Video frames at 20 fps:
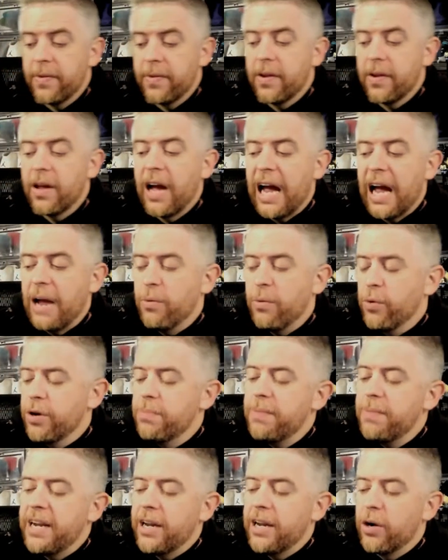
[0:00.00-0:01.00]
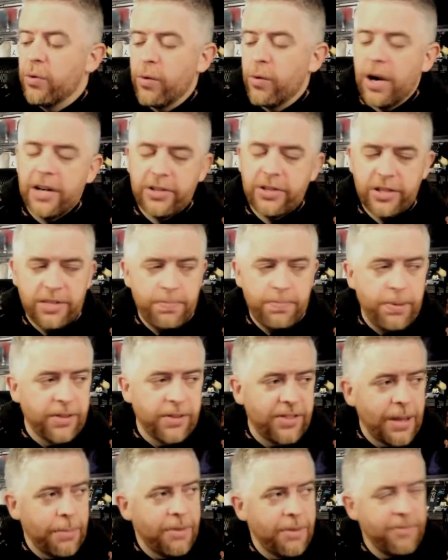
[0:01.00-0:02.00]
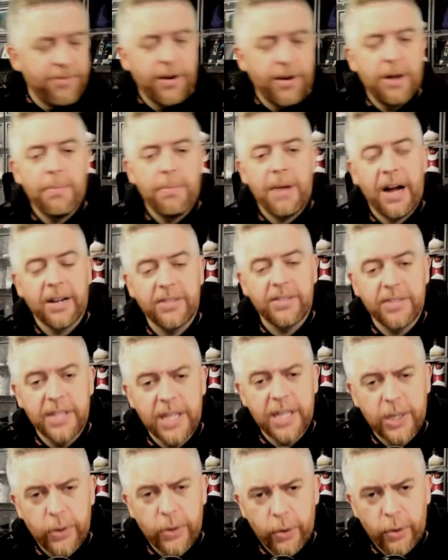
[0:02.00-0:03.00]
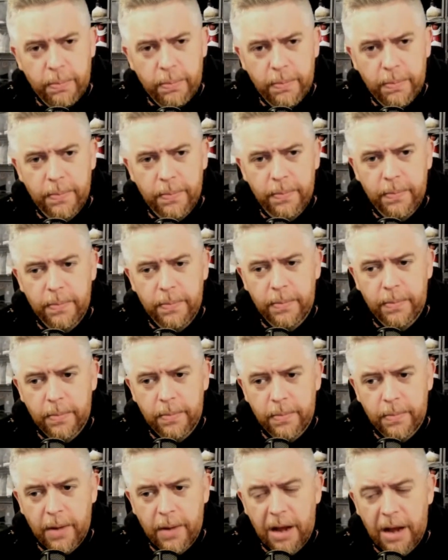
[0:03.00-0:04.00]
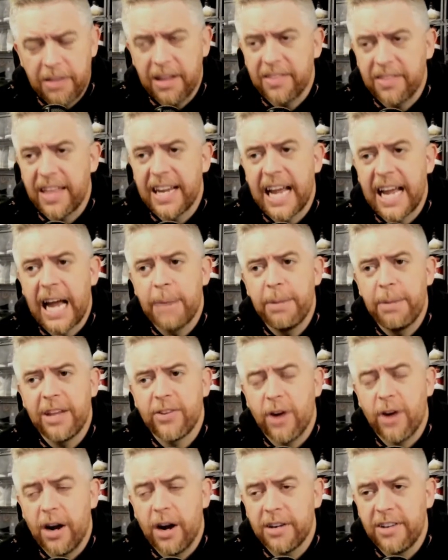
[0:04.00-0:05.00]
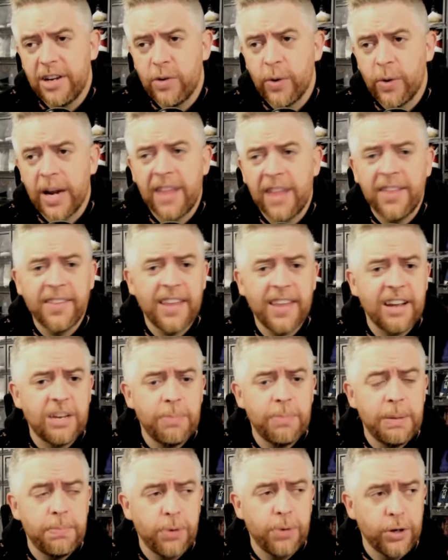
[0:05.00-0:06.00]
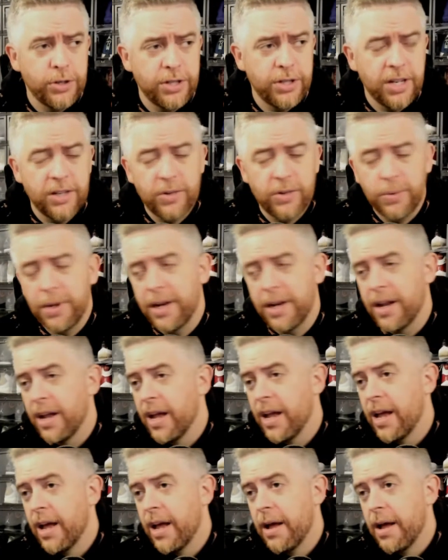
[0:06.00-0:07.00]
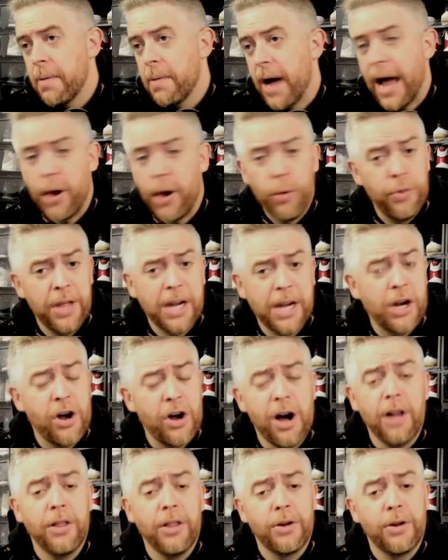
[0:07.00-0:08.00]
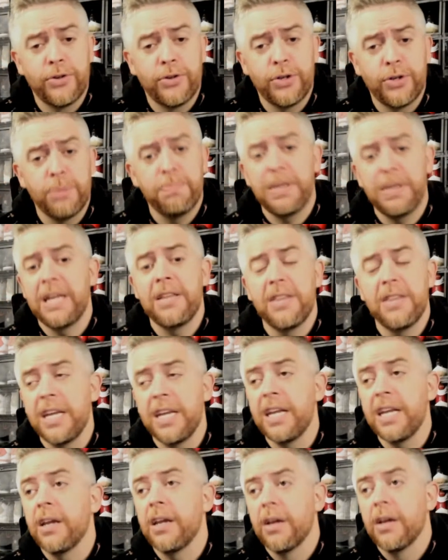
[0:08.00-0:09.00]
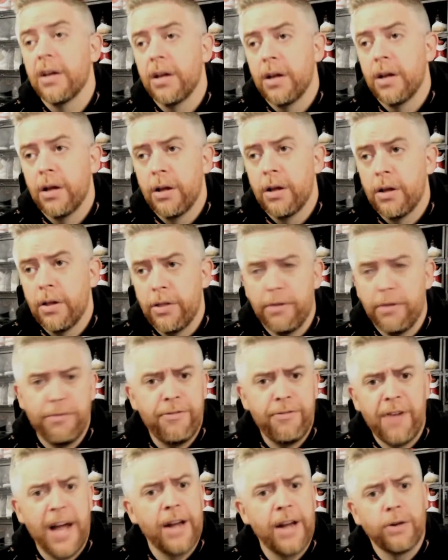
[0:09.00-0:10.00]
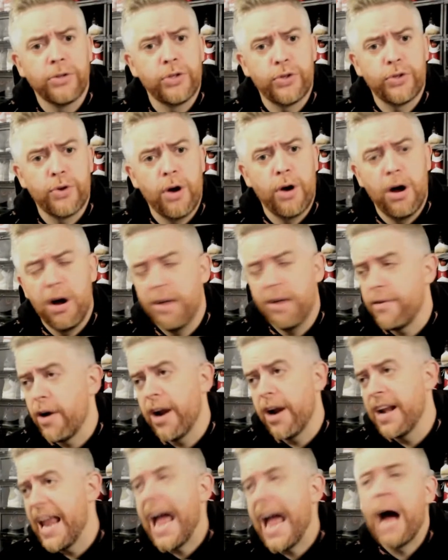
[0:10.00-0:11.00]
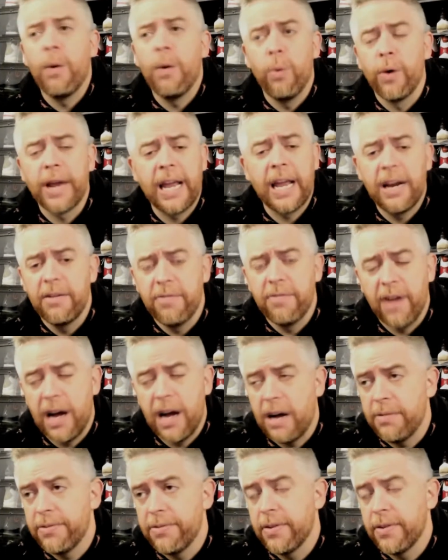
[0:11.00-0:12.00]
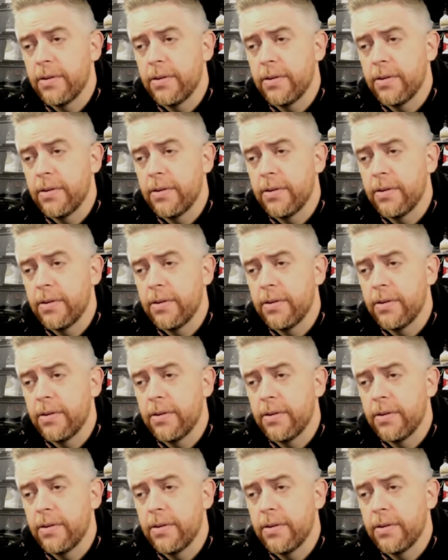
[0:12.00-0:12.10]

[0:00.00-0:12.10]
I wouldn't be in a rush to put them in front of Moxley and group. I think they got to be talked into it. I think they have to be pushed into it. I don't think Cutler should be the final straw. All right, now we'll get involved.